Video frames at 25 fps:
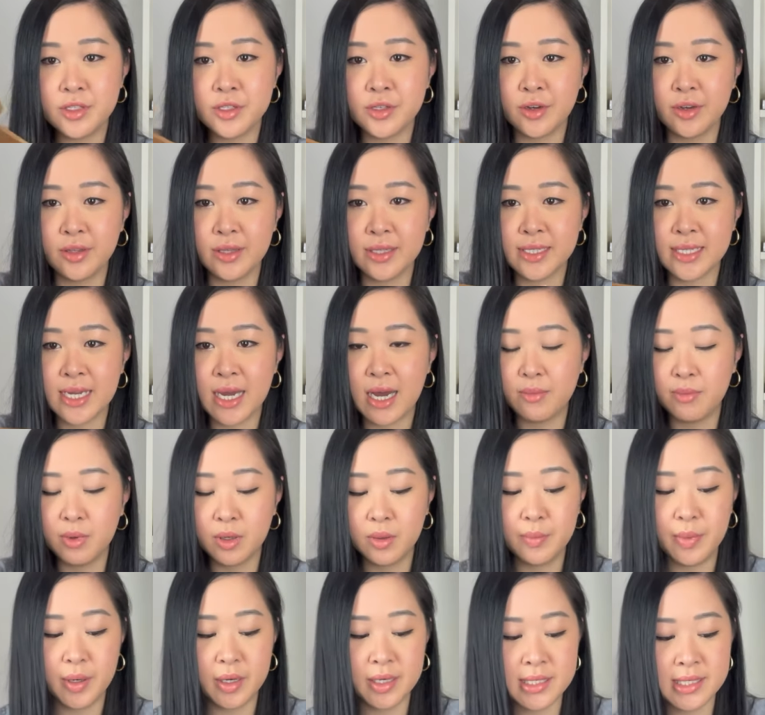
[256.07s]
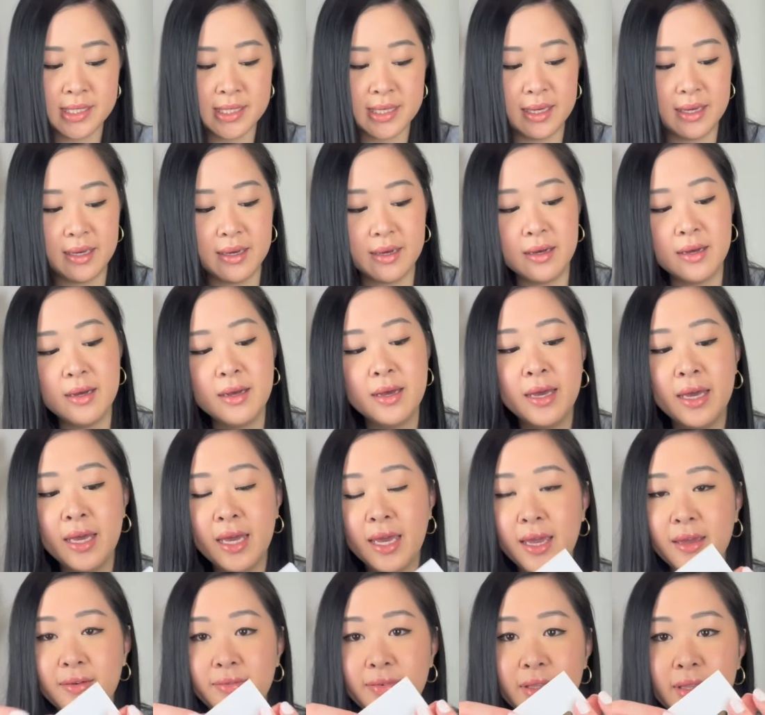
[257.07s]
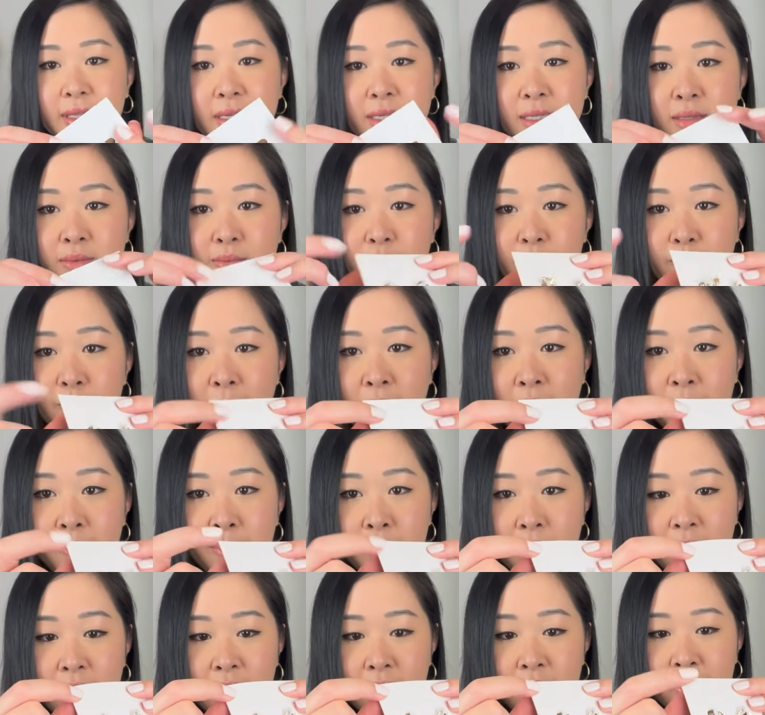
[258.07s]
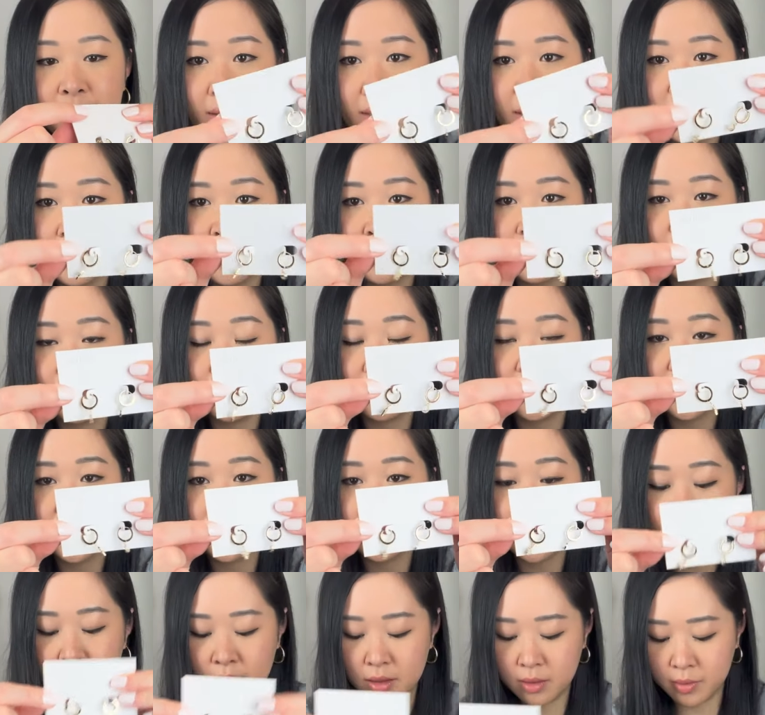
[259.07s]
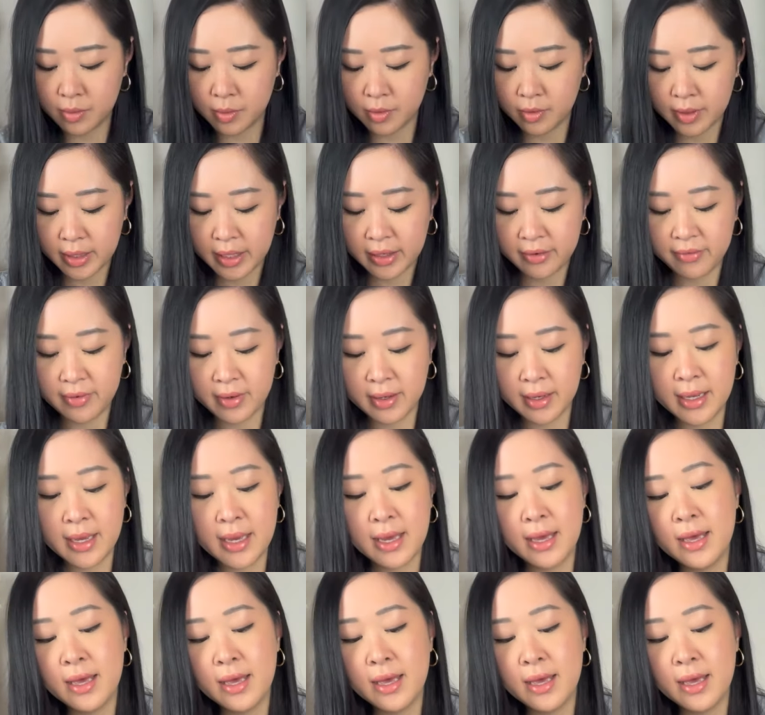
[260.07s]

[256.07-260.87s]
So this cardboard box here, even this paper is recyclable, even